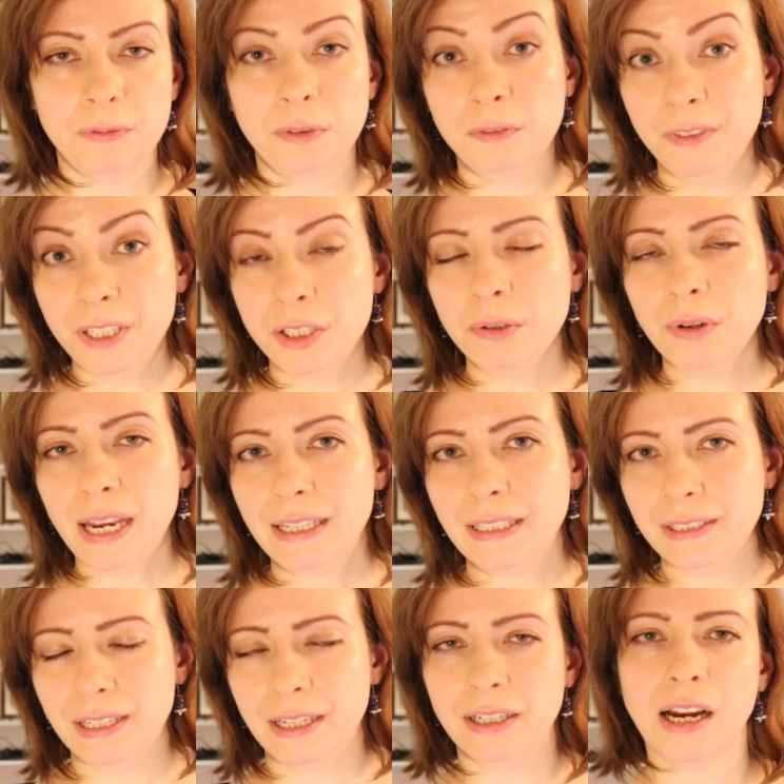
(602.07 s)
For video
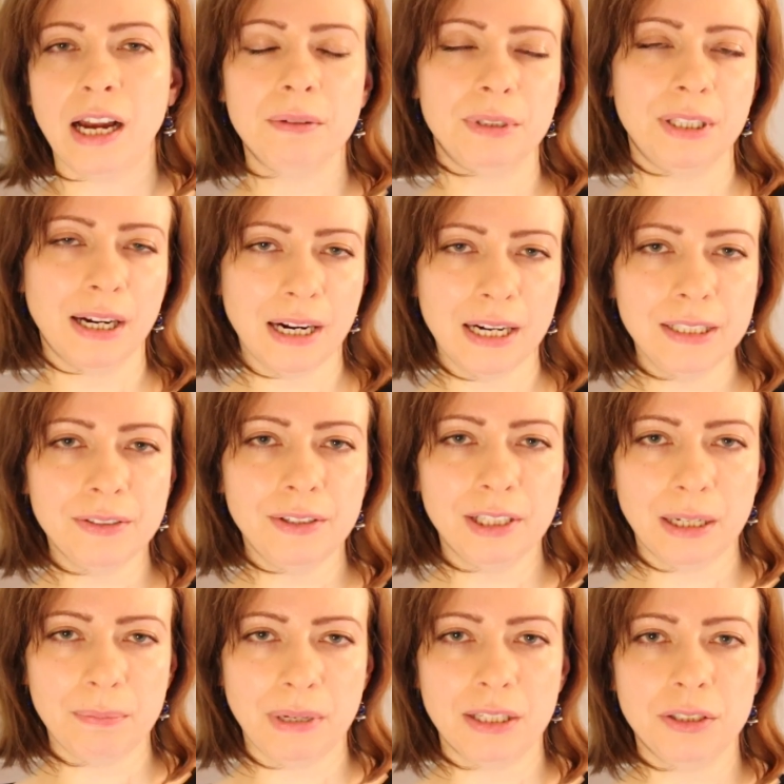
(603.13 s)
editing, I would highly
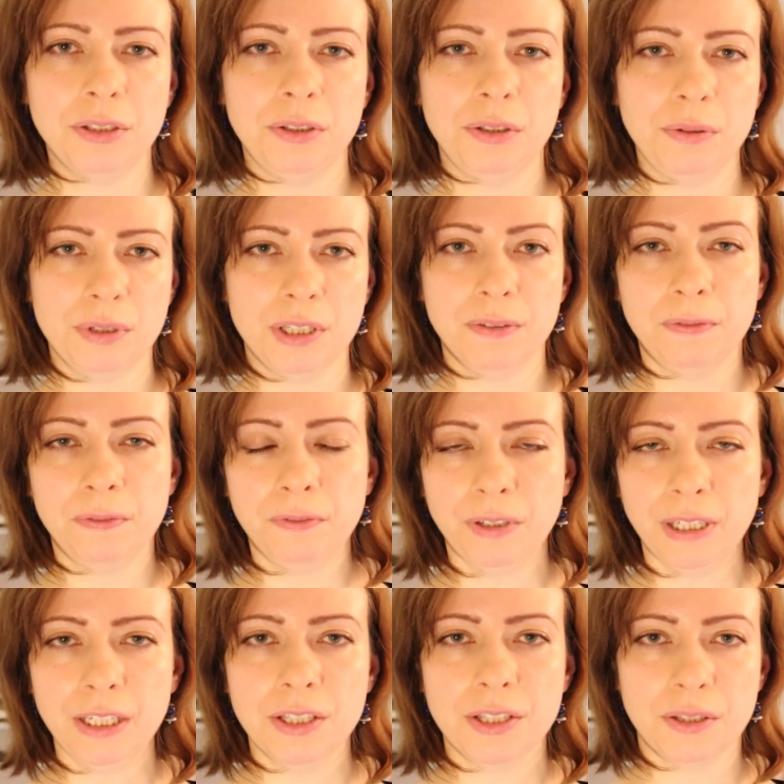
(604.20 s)
recommend to use a
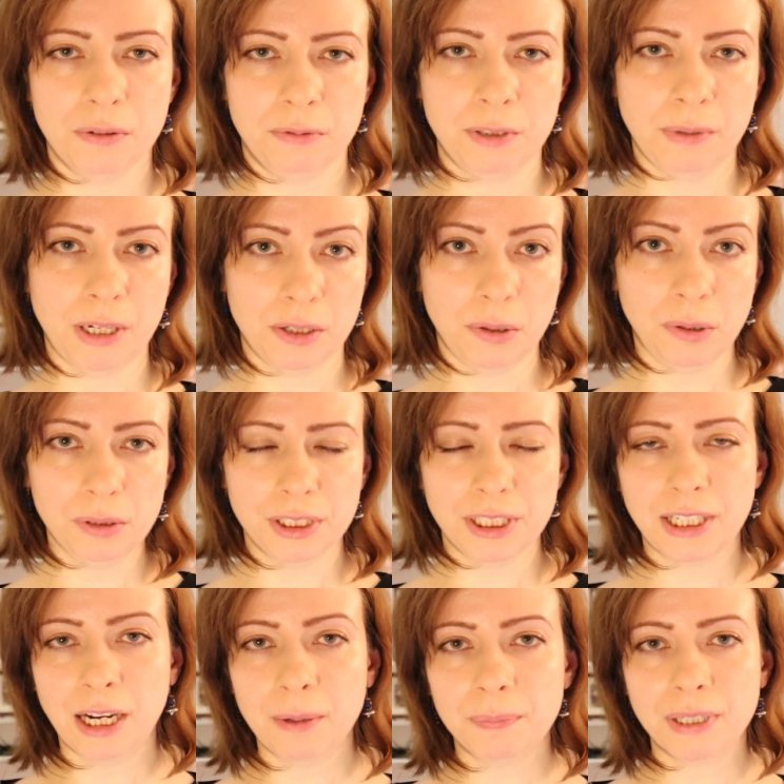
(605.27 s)
free software
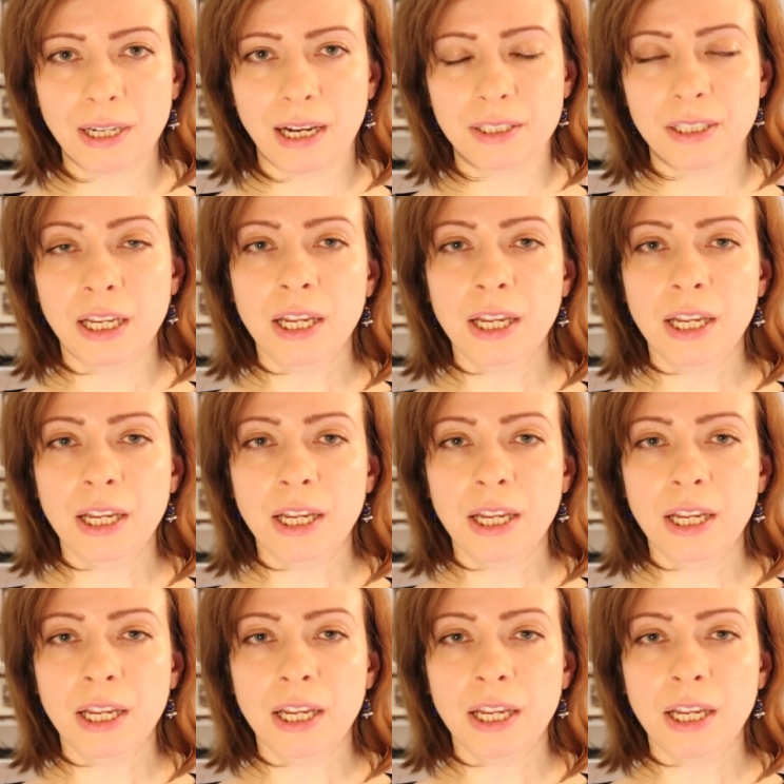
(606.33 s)
called CapCut,